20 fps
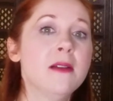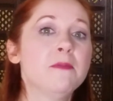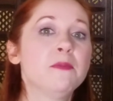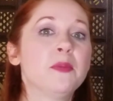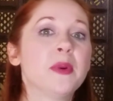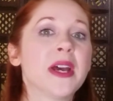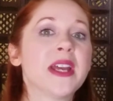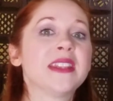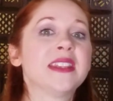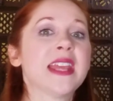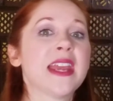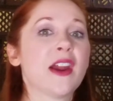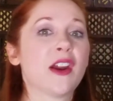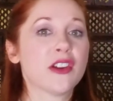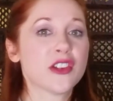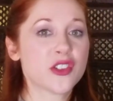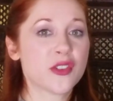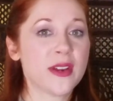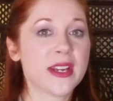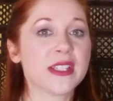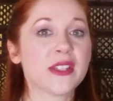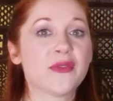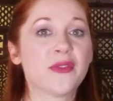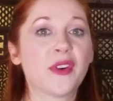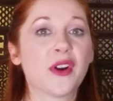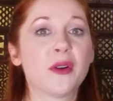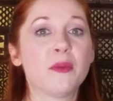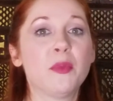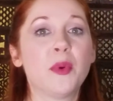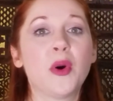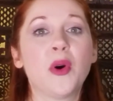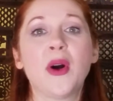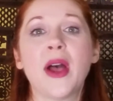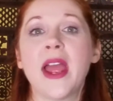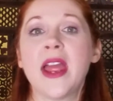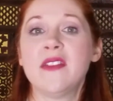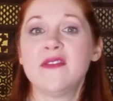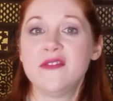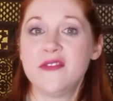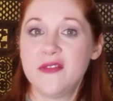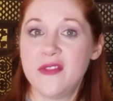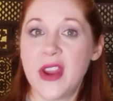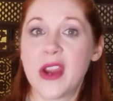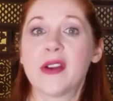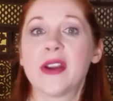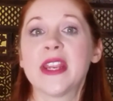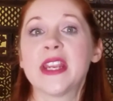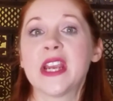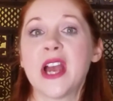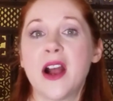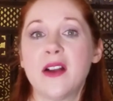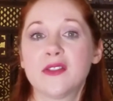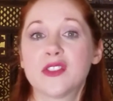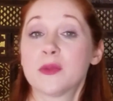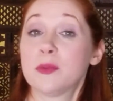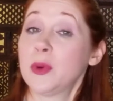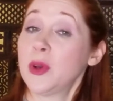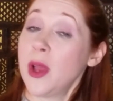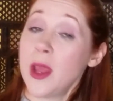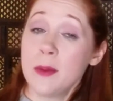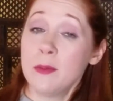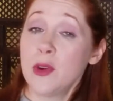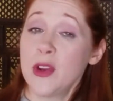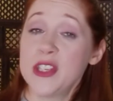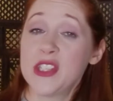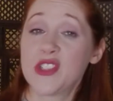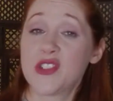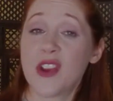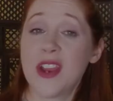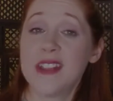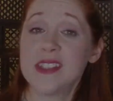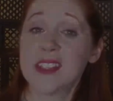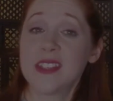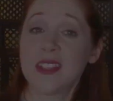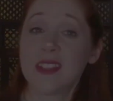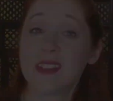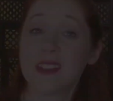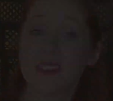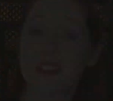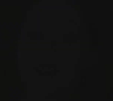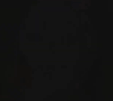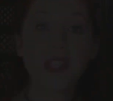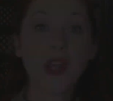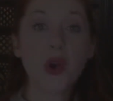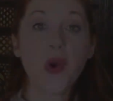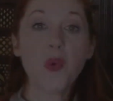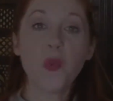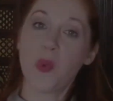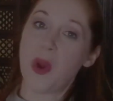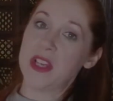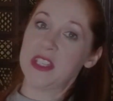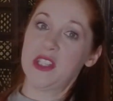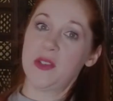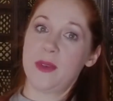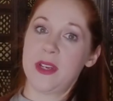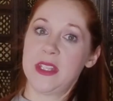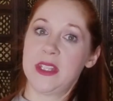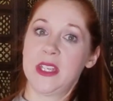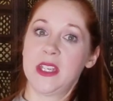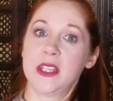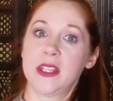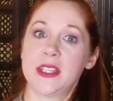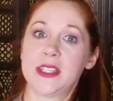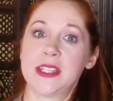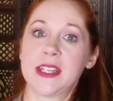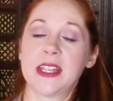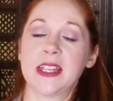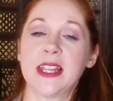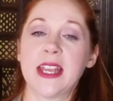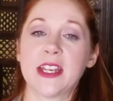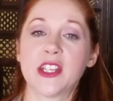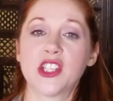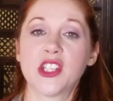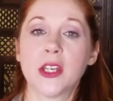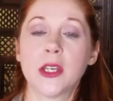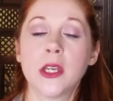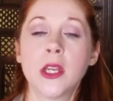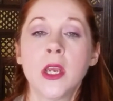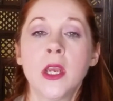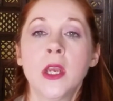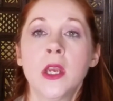but they are transferable and very comfortable and moisturizing. So what do I think of this collection?